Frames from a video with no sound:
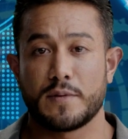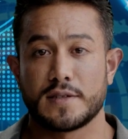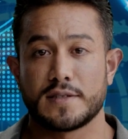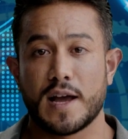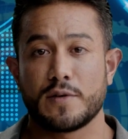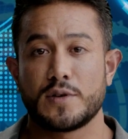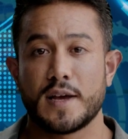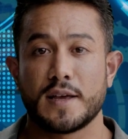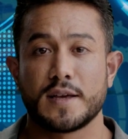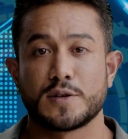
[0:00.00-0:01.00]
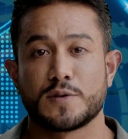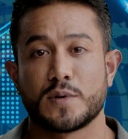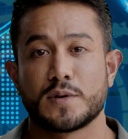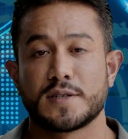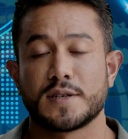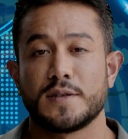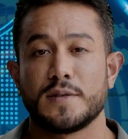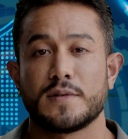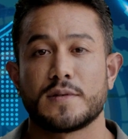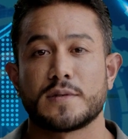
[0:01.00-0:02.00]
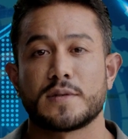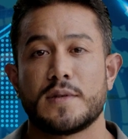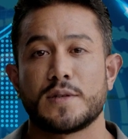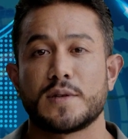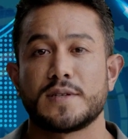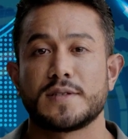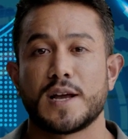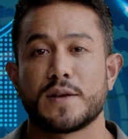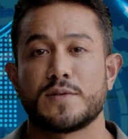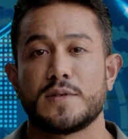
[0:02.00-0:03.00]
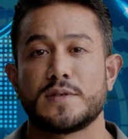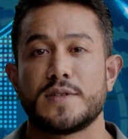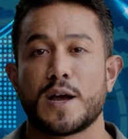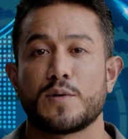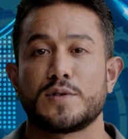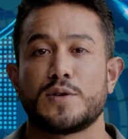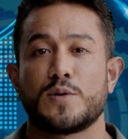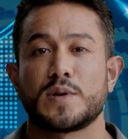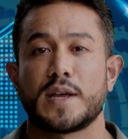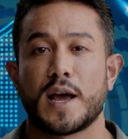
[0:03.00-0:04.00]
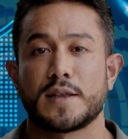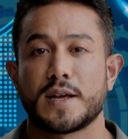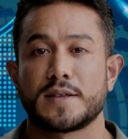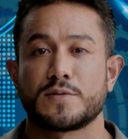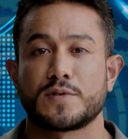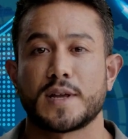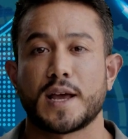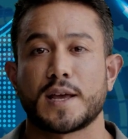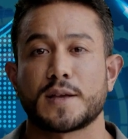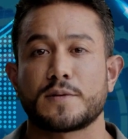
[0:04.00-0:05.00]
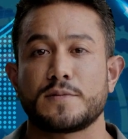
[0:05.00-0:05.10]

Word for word: Ampcus Cyber Daily News Bulletin. Let's dive into the cybersecurity headlines of the day.